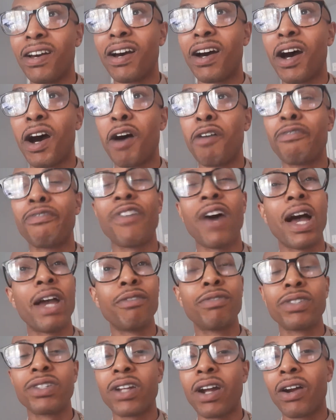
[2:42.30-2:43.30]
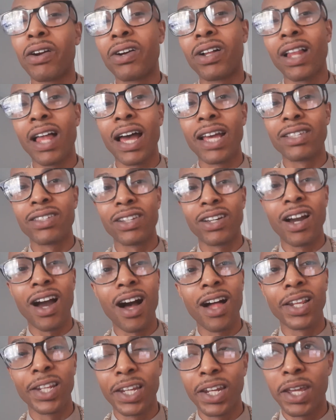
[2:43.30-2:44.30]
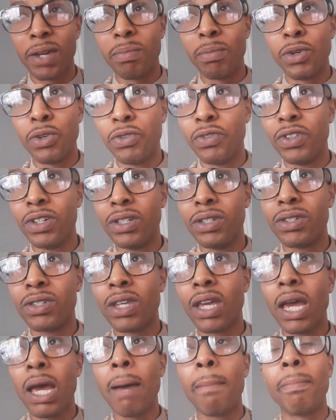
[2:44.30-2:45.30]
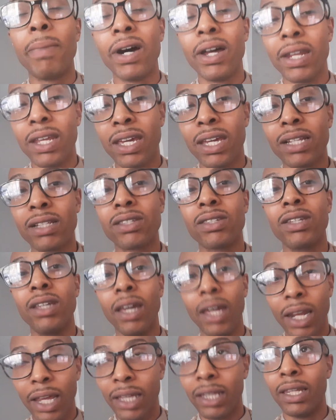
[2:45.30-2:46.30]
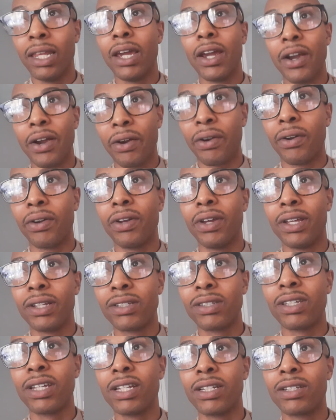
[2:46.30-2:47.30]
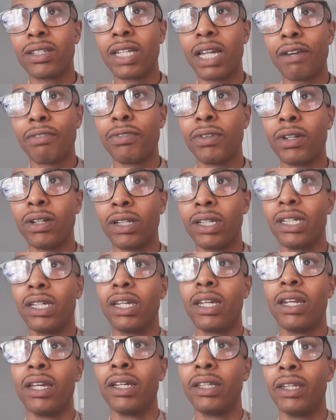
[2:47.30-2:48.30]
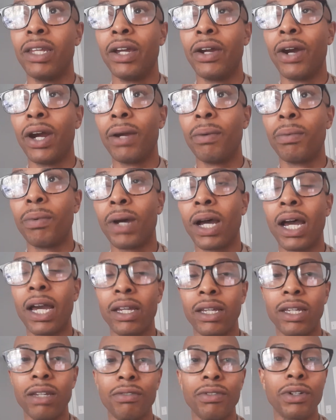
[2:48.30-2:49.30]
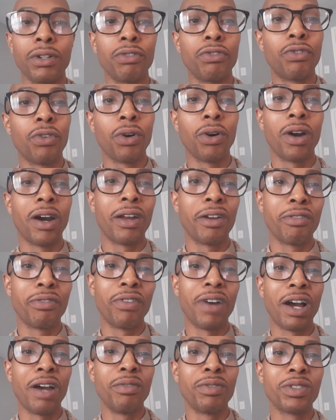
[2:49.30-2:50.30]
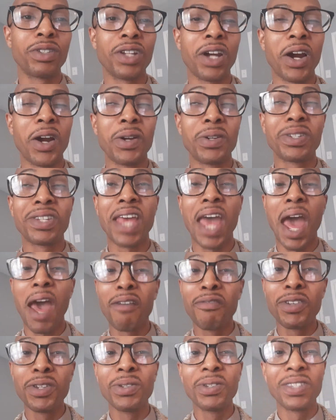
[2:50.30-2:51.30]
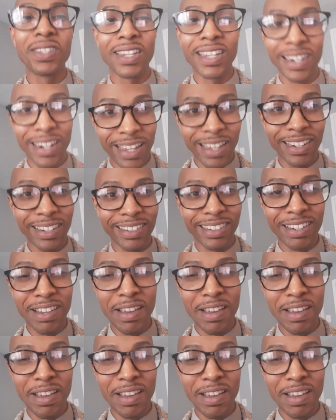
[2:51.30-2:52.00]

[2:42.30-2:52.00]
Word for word: uh, five star classic holiday movies, but it's getting there. It's it's definitely getting there. I I give it a four out of five stars. Have you seen it?